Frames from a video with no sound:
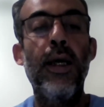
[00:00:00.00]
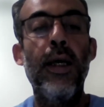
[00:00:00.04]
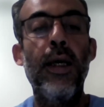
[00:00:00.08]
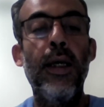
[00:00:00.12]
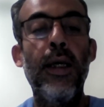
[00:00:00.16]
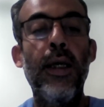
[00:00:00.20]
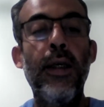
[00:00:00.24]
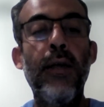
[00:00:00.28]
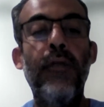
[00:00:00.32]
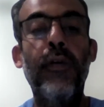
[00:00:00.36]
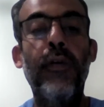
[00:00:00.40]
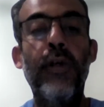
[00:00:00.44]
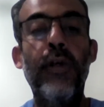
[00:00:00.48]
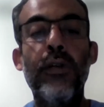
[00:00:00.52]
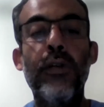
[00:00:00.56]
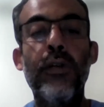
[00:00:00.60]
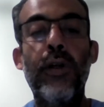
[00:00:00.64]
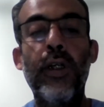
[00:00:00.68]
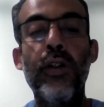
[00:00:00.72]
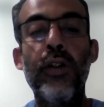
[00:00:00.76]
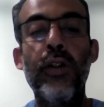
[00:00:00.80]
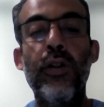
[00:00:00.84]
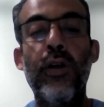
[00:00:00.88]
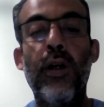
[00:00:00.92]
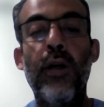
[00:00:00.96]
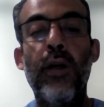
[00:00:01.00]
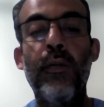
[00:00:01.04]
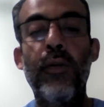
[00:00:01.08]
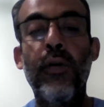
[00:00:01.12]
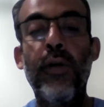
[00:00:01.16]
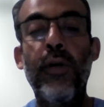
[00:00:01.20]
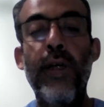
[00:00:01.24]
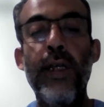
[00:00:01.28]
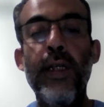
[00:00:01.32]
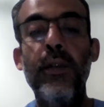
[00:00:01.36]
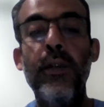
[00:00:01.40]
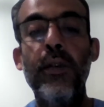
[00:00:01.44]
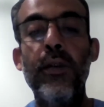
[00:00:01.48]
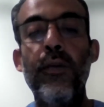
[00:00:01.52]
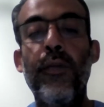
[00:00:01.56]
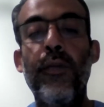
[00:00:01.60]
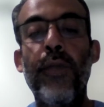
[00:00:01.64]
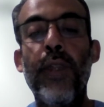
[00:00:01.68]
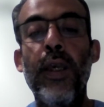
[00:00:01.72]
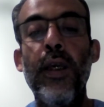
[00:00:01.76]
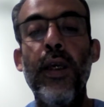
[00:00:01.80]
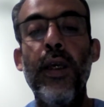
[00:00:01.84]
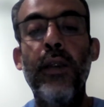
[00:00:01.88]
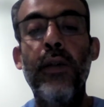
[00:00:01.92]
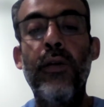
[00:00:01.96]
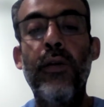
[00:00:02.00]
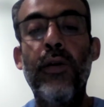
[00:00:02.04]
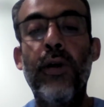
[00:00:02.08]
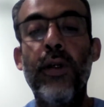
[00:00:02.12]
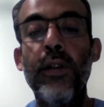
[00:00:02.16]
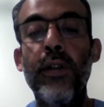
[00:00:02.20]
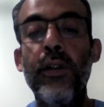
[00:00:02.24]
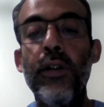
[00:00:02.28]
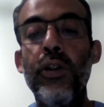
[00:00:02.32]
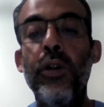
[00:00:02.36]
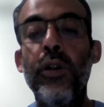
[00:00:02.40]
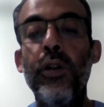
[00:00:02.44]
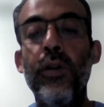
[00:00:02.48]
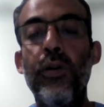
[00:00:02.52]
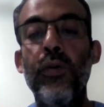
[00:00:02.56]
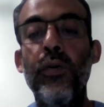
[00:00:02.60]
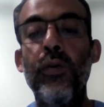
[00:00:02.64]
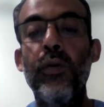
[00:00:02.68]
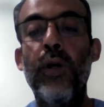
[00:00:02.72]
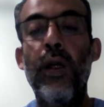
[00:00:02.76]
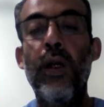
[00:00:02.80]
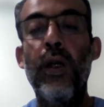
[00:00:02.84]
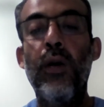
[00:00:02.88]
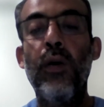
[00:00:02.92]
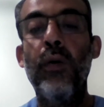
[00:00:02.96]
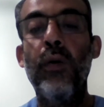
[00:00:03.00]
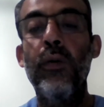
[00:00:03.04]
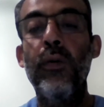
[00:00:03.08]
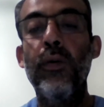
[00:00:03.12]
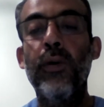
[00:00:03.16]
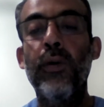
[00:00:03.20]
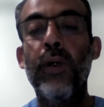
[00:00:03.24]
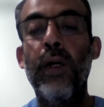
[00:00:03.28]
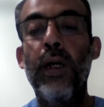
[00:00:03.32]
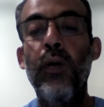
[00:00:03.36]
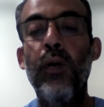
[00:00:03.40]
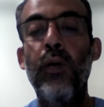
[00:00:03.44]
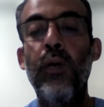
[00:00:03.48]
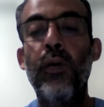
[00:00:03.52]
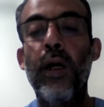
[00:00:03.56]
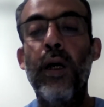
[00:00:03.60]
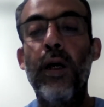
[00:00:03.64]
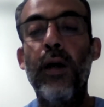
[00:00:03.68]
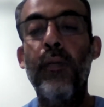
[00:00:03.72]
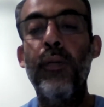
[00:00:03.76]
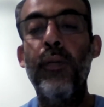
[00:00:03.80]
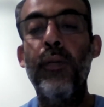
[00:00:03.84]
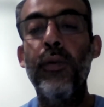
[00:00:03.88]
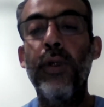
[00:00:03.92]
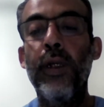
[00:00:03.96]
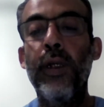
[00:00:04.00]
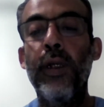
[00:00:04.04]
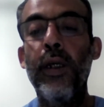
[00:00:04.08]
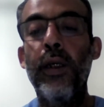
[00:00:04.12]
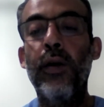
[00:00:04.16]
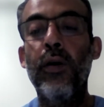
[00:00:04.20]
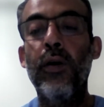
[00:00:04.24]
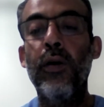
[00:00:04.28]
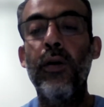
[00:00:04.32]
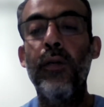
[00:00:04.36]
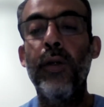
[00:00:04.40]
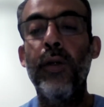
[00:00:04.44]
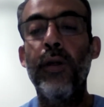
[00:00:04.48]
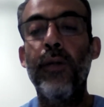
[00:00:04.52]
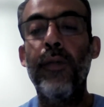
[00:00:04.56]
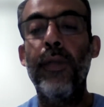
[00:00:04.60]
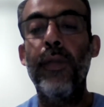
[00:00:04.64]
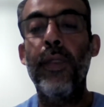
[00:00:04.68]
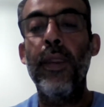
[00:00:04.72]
Infrastructure upgrades. Transition to a low carbon economy